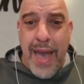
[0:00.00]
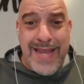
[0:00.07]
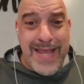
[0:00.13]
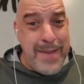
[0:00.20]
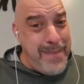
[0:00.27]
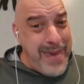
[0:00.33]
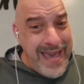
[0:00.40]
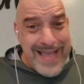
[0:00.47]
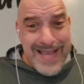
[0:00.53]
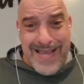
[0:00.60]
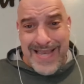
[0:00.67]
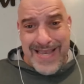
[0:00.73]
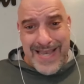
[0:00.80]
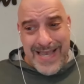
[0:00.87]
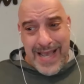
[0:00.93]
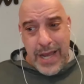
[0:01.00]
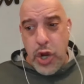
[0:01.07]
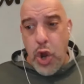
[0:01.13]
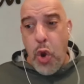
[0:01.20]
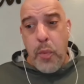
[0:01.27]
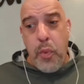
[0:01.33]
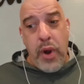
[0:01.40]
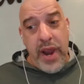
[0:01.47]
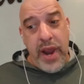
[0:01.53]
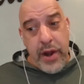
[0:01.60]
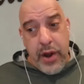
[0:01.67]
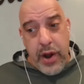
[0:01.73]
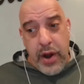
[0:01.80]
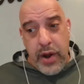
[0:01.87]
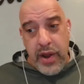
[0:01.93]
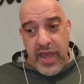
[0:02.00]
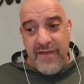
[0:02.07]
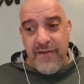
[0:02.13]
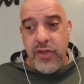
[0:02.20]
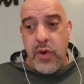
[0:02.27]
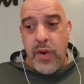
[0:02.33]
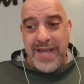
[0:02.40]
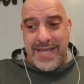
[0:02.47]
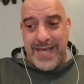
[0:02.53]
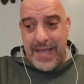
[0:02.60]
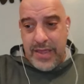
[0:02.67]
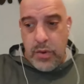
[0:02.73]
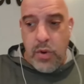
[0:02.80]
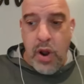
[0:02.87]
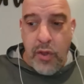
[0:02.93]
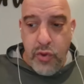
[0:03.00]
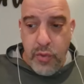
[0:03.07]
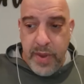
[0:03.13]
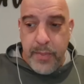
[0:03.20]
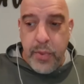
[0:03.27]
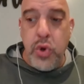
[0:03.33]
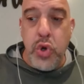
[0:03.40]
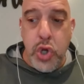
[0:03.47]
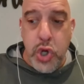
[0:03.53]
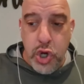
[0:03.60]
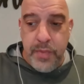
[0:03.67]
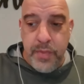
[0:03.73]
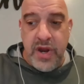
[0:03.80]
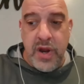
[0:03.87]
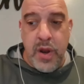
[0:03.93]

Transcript: to me, this is a no brainer, even though I said there were other people who could be